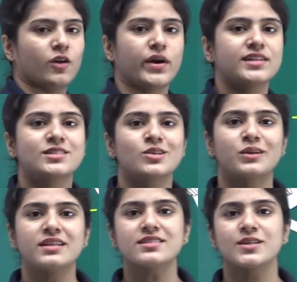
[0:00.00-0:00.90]
All right
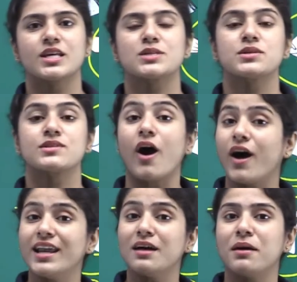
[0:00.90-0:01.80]
students, so this was
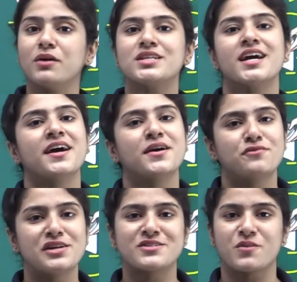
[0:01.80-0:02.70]
all about
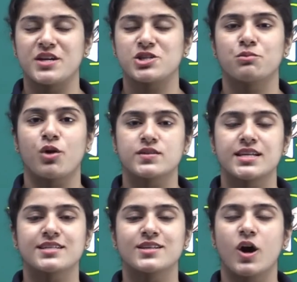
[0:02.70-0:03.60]
filtration
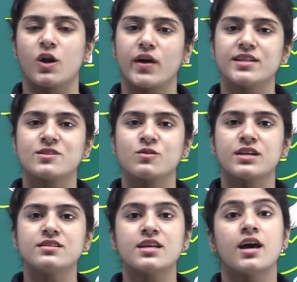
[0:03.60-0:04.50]
process. All right
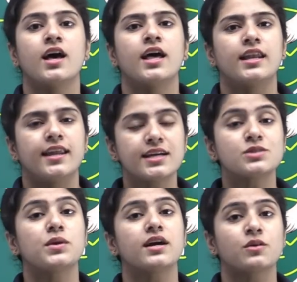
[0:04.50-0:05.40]
students,
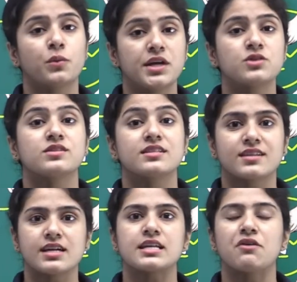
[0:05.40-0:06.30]
next we are going to
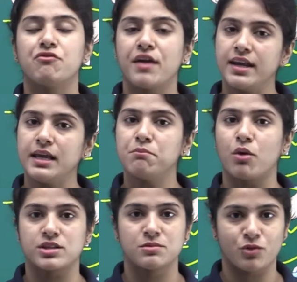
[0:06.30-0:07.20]
discuss a very
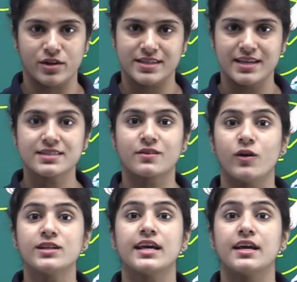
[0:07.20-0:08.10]
important process
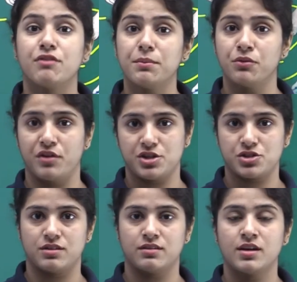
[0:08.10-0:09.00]
called
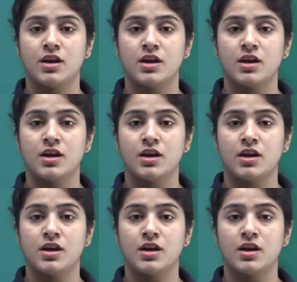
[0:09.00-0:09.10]
evaporation.